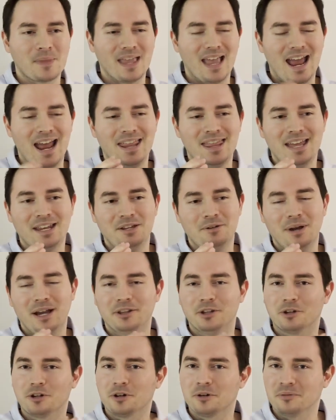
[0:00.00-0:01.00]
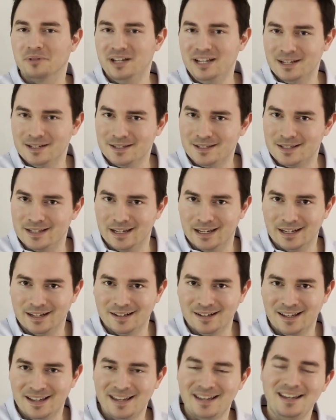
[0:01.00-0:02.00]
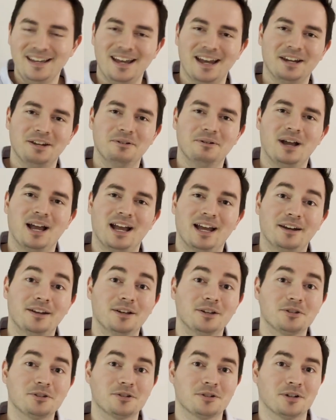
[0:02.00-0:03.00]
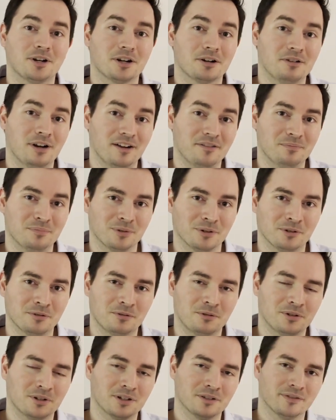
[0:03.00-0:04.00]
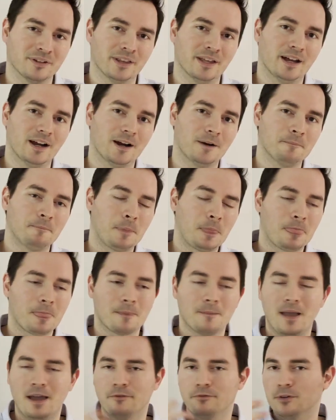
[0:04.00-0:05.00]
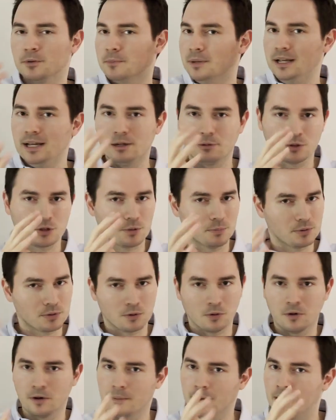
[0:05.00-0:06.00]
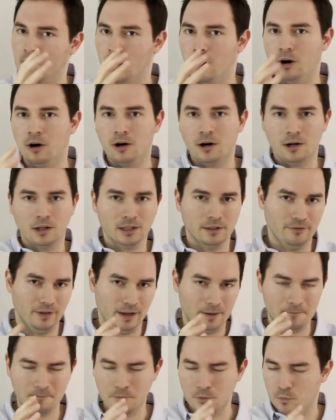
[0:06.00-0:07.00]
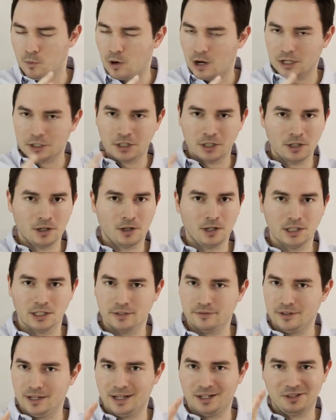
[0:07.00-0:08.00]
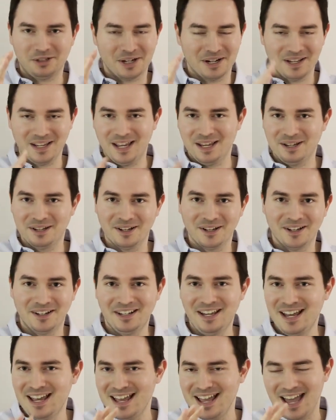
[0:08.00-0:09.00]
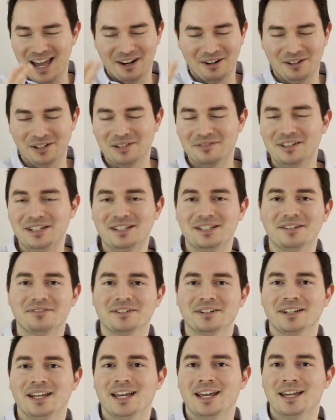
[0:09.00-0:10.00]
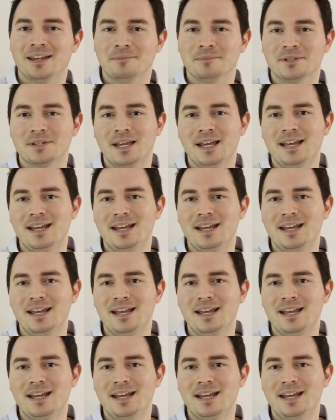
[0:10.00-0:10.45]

and then you had the Korean scene, and you had StarCraft Brood War over there. And for me, I was absorbing all of it, watching all of it, trying to get good at all of these different games.